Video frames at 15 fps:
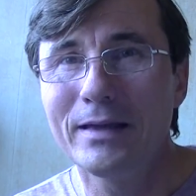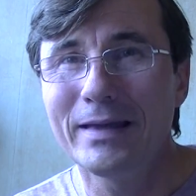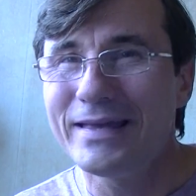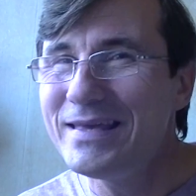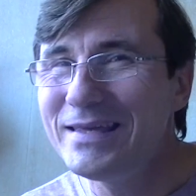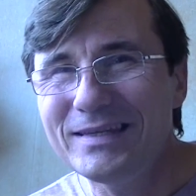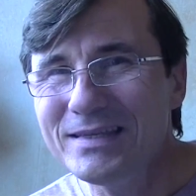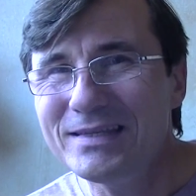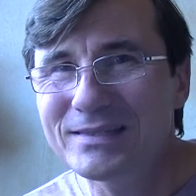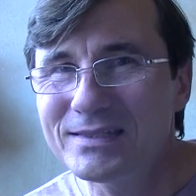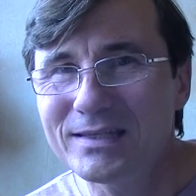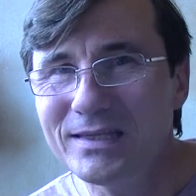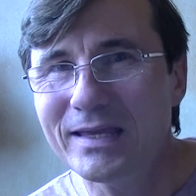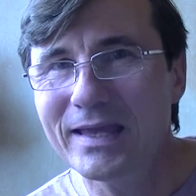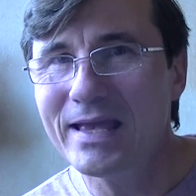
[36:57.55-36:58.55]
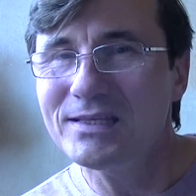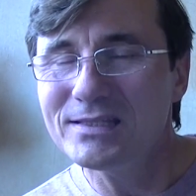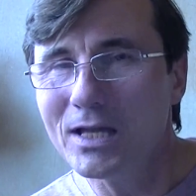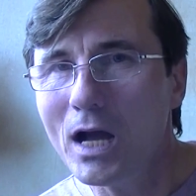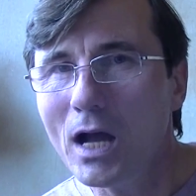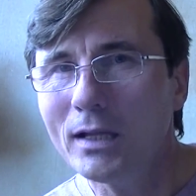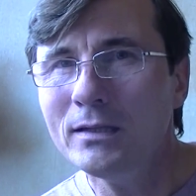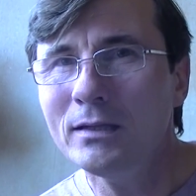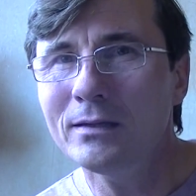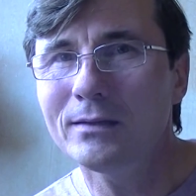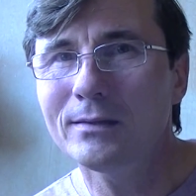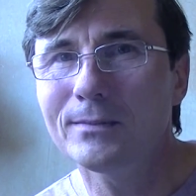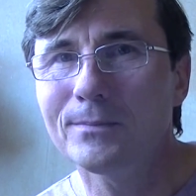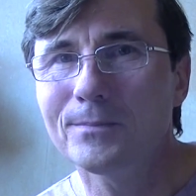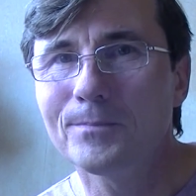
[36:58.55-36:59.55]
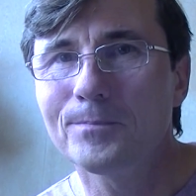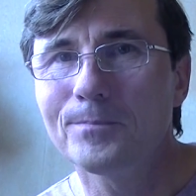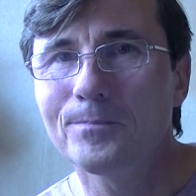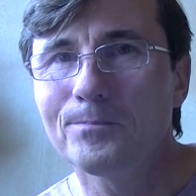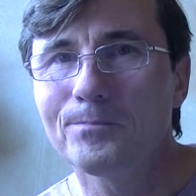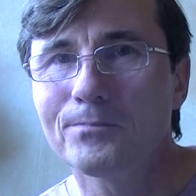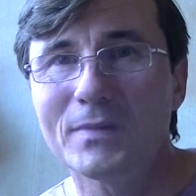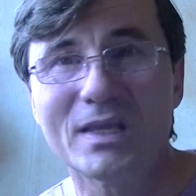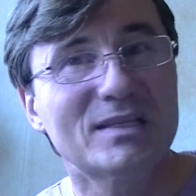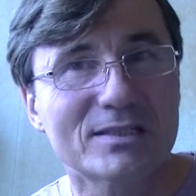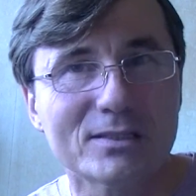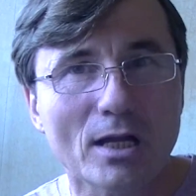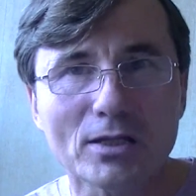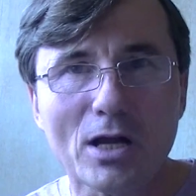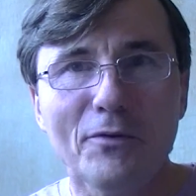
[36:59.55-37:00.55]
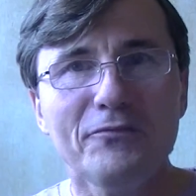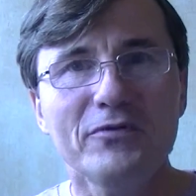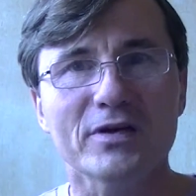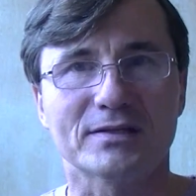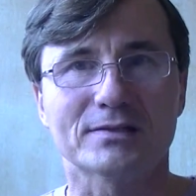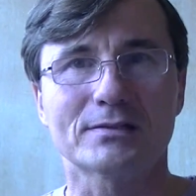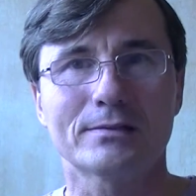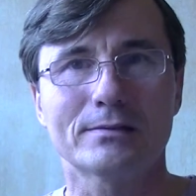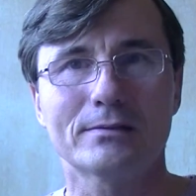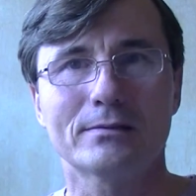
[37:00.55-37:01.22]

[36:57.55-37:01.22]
he didn't sin against God? It's not obvious.